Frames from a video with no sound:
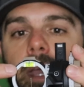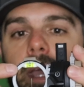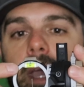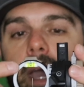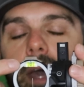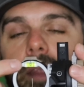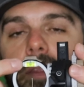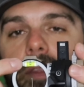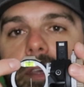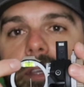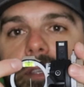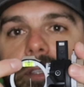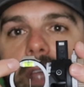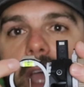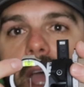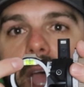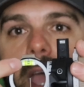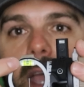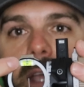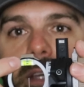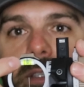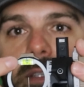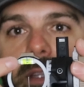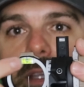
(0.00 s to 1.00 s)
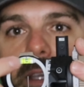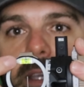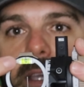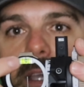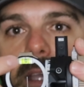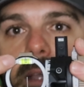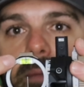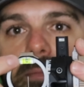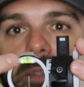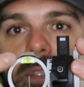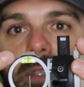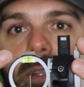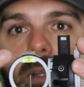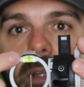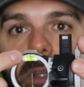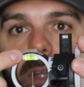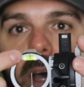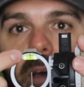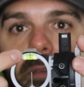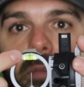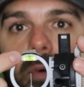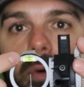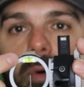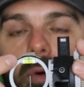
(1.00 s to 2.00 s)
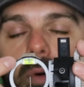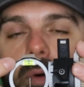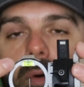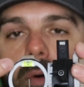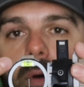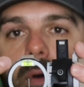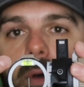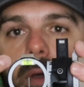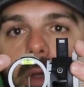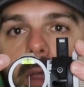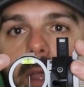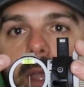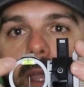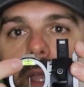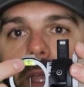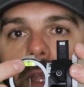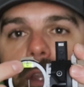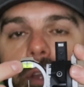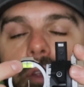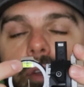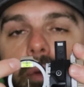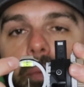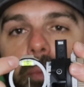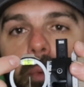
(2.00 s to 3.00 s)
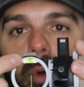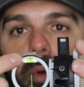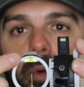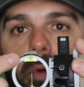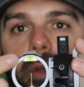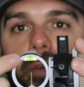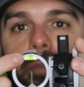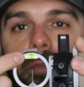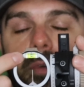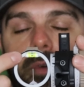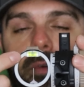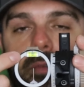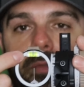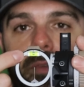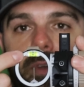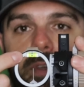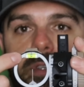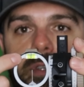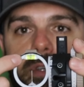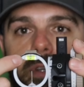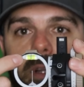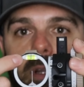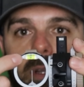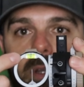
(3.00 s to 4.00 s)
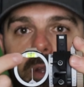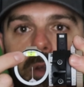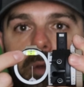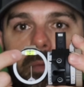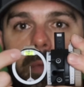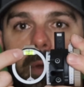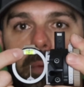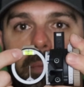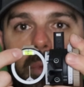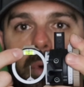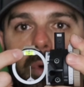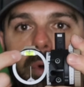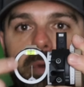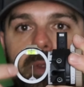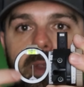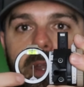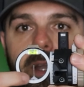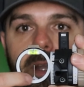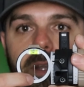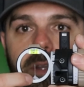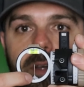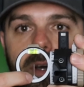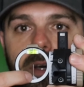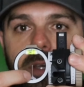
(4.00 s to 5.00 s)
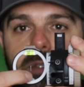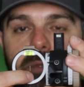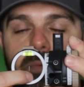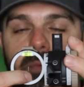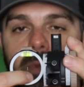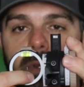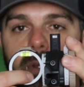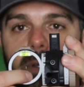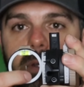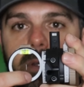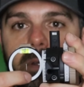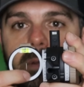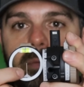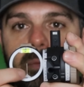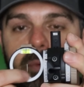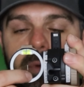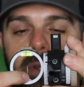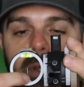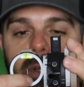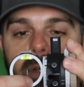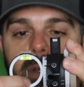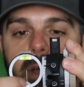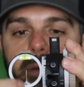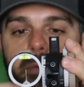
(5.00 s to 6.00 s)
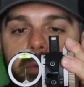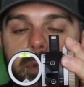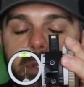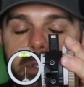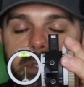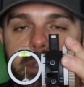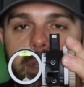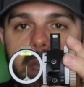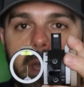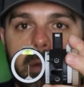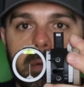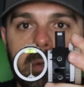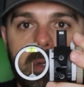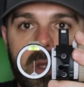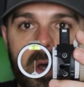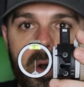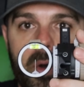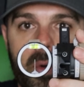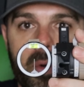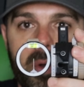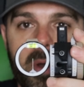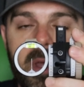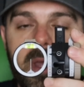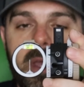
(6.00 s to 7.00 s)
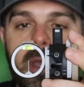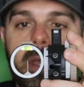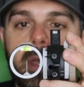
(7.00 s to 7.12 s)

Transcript: And this actually keeps the level in your peripheral vision a little bit more than it does when the level is down low.